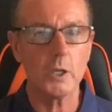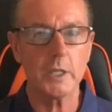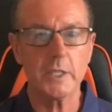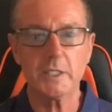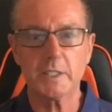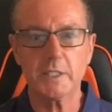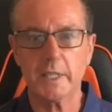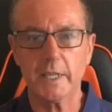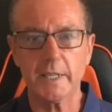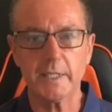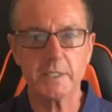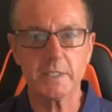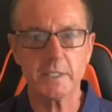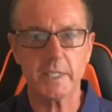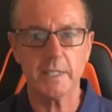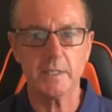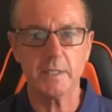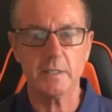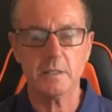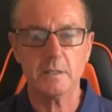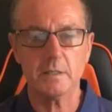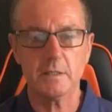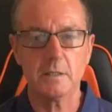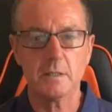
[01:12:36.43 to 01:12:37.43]
these kids
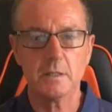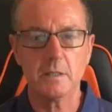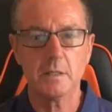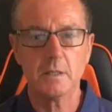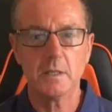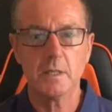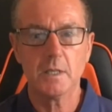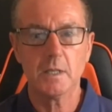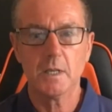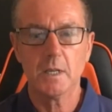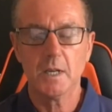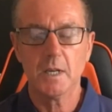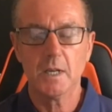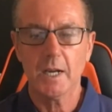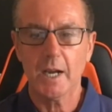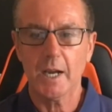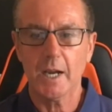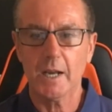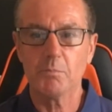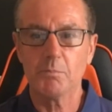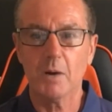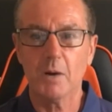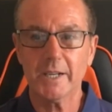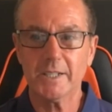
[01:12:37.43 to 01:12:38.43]
in,
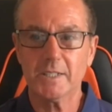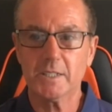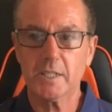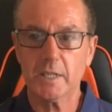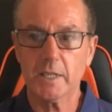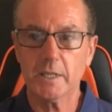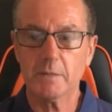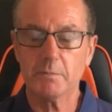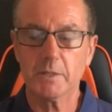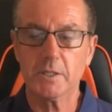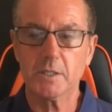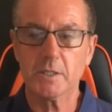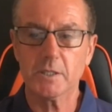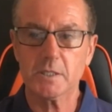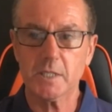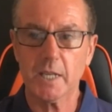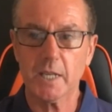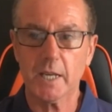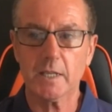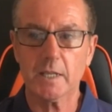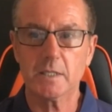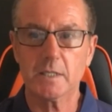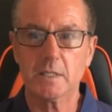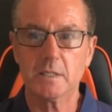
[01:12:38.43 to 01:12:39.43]
and my team in the
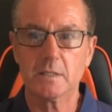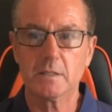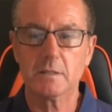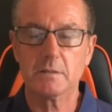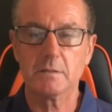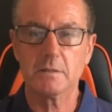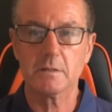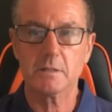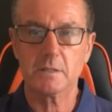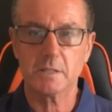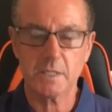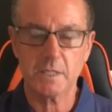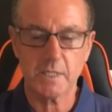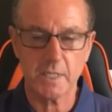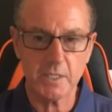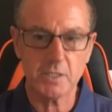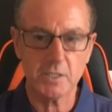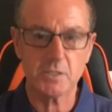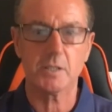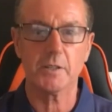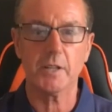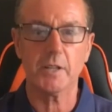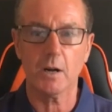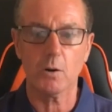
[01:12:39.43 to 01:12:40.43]
second
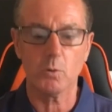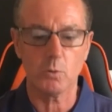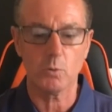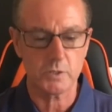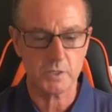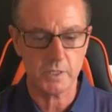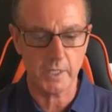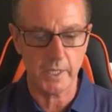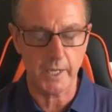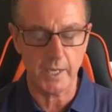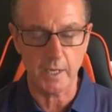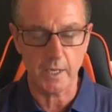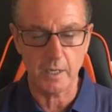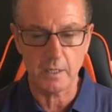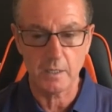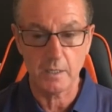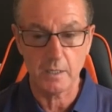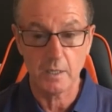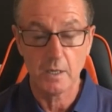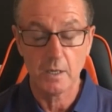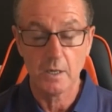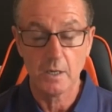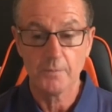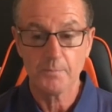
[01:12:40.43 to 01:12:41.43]
season I was there,
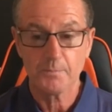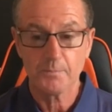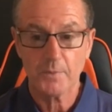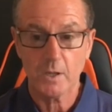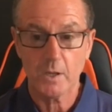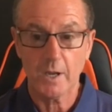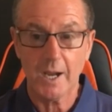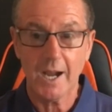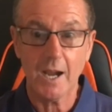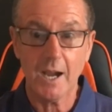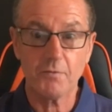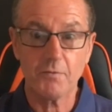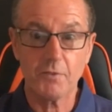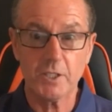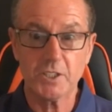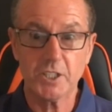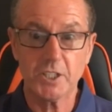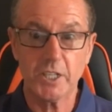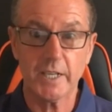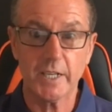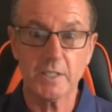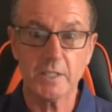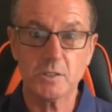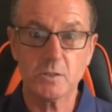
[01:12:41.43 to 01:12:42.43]
average
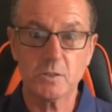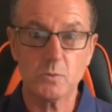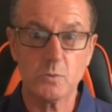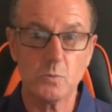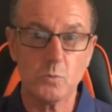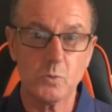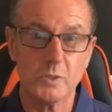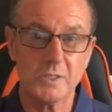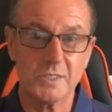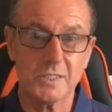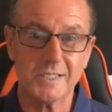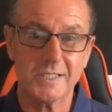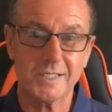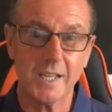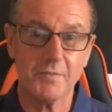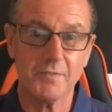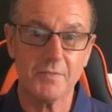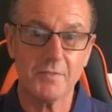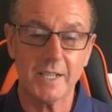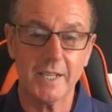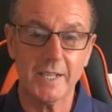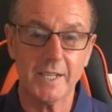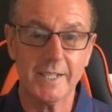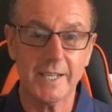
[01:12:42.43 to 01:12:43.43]
age was
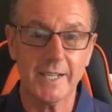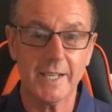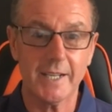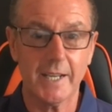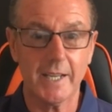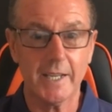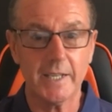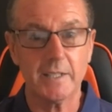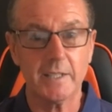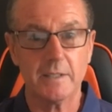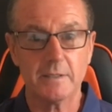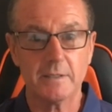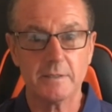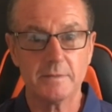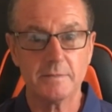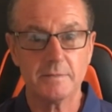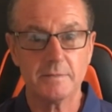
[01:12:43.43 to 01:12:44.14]
17, 18.